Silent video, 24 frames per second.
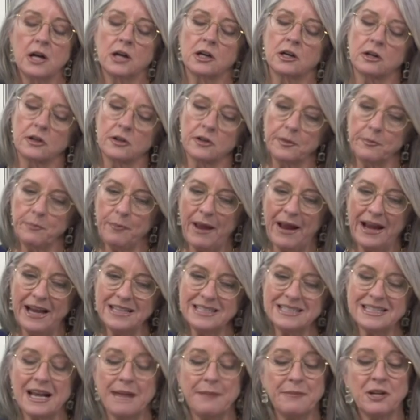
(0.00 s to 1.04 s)
curry
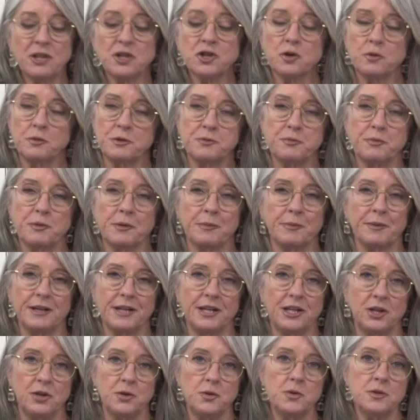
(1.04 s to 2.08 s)
paste. I'm not sure which one I'm
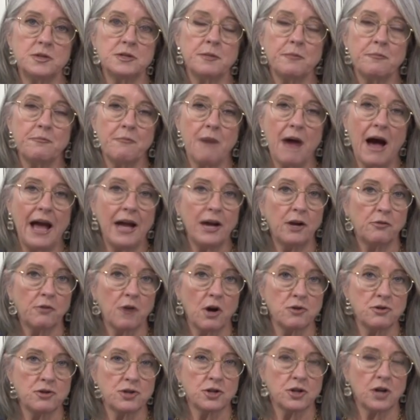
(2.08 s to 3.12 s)
going to use. My
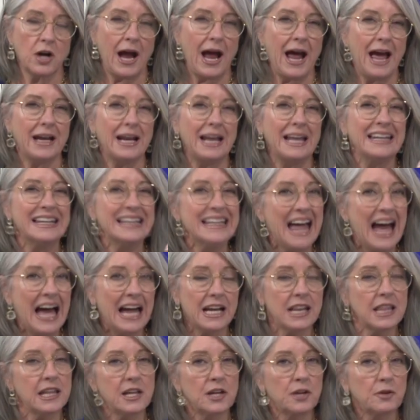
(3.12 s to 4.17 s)
grocer had a lot
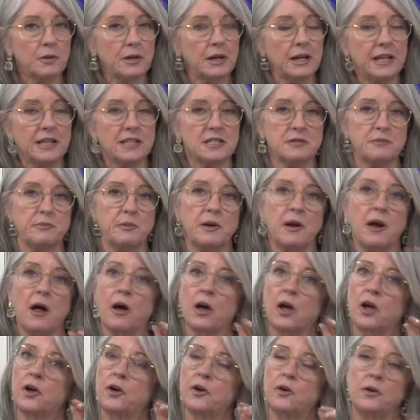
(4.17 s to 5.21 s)
of the ingredients, but
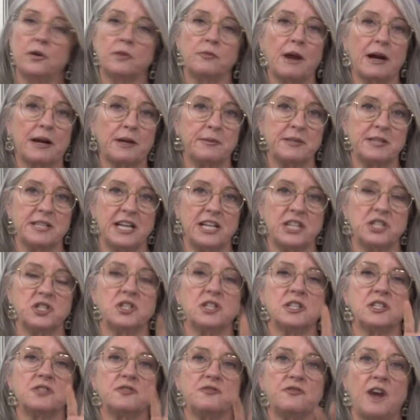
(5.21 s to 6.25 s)
a good recommendation
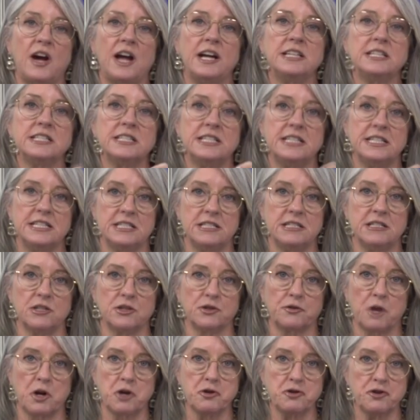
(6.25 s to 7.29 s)
is find an Indian
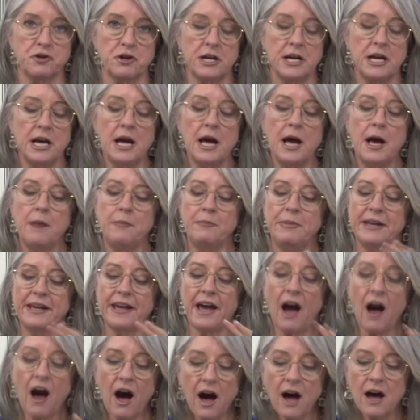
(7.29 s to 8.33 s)
grocery
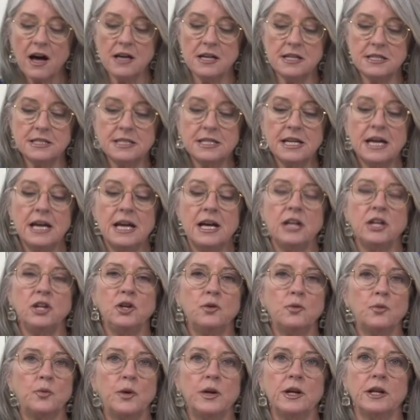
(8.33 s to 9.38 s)
because
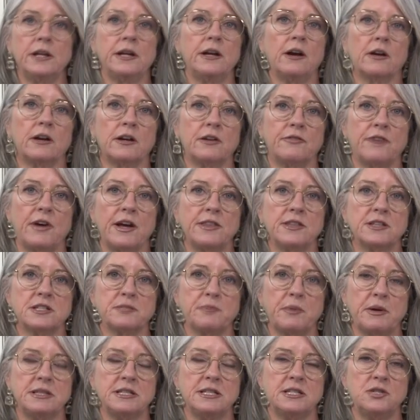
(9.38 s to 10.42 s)
you really are going to find the
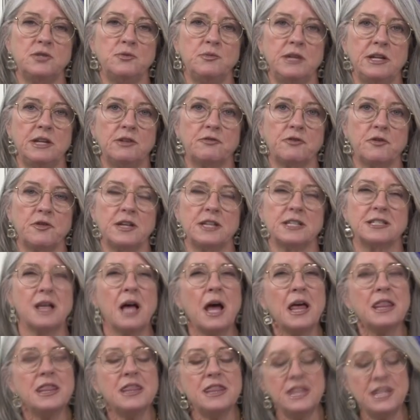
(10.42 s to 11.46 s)
spices you need for this.
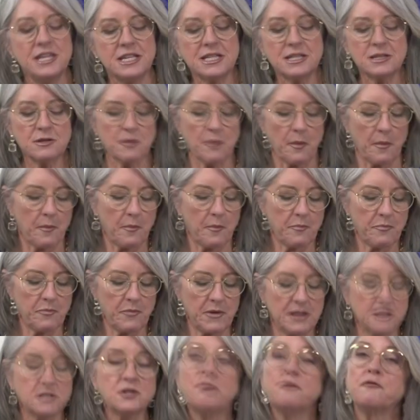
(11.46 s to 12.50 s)
This
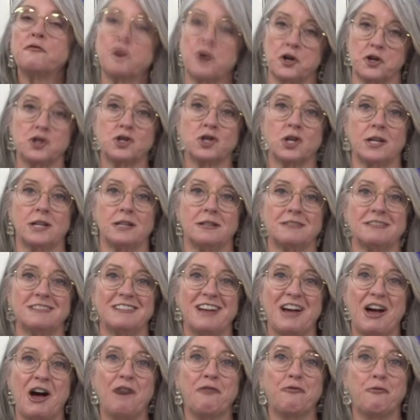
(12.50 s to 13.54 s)
is a version
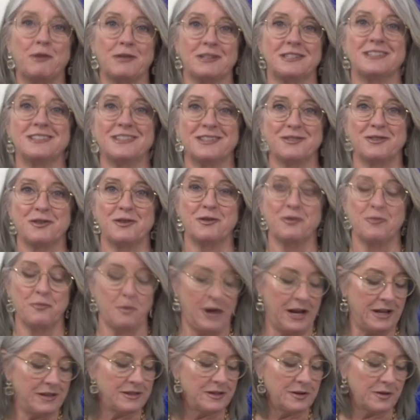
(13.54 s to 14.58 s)
of what's in
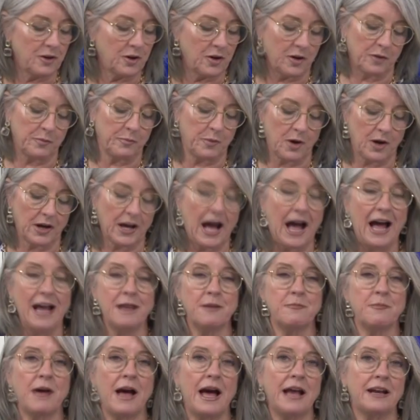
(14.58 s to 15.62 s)
the cookbook.
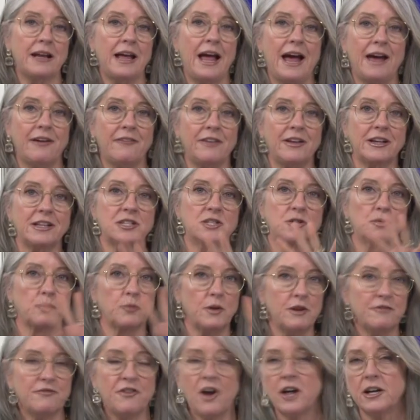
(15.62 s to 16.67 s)
I'm kind of having to
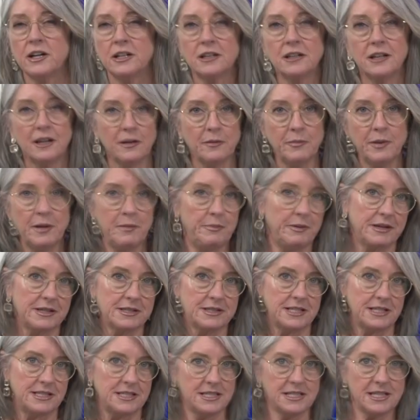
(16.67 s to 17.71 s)
riff on it a little bit because
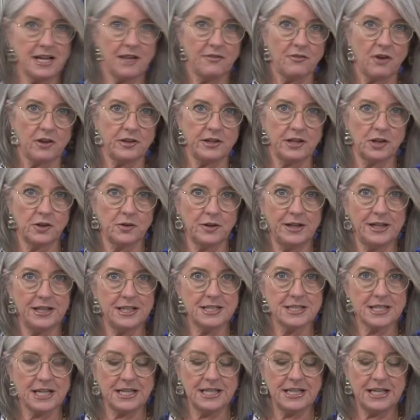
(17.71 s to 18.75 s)
they didn't have all the
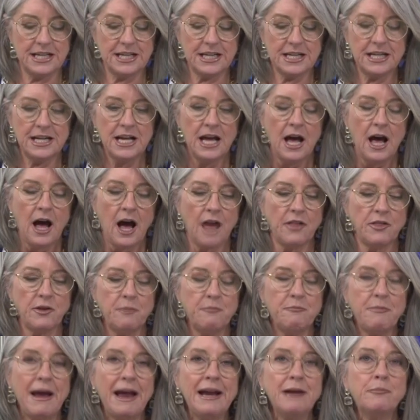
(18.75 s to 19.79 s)
ingredients I needed. The
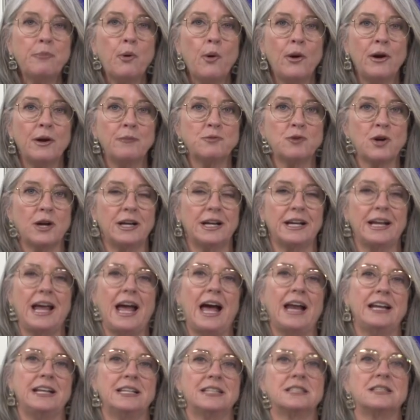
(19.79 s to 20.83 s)
main point I'm trying to
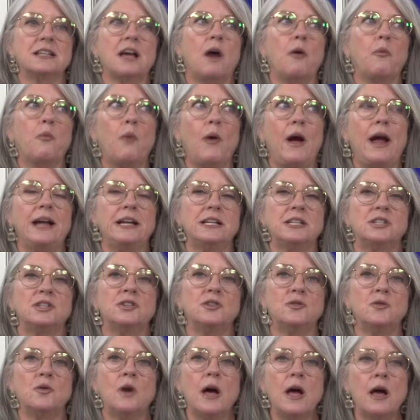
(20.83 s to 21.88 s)
get is a way
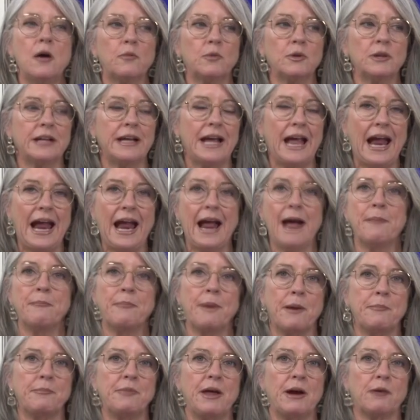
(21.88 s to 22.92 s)
to really amp
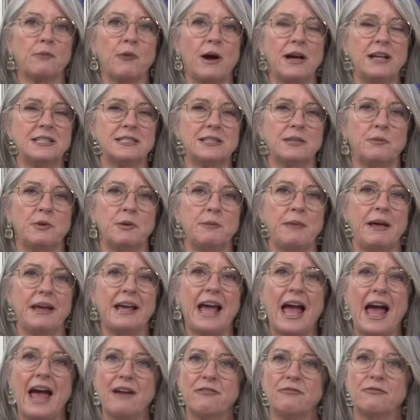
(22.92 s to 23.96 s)
up that rice that we make
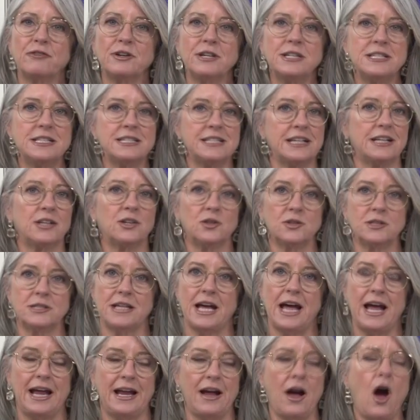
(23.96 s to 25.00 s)
every single
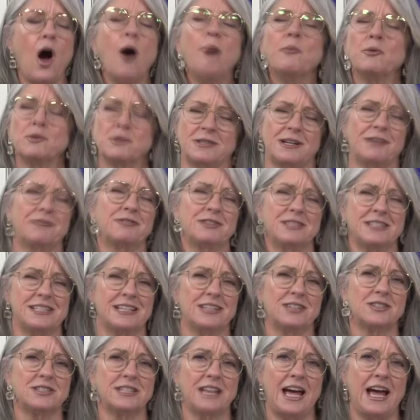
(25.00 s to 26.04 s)
day, almost every
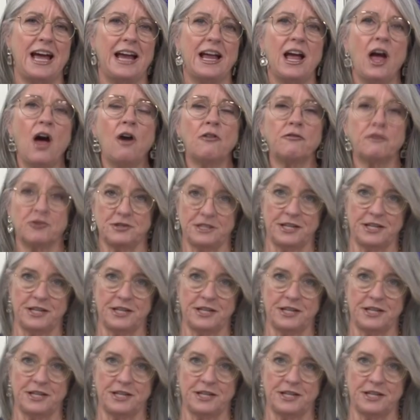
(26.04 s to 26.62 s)
single day for